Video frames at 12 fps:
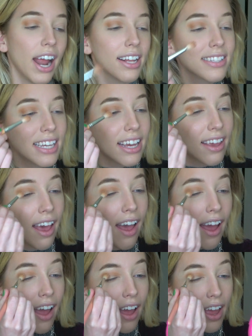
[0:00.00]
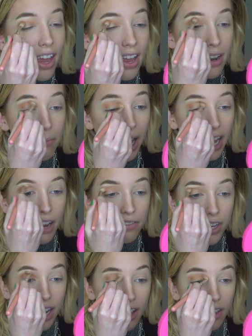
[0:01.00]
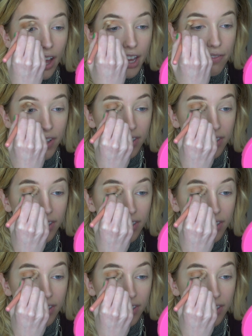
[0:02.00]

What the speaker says: And it's like, in my everyday life,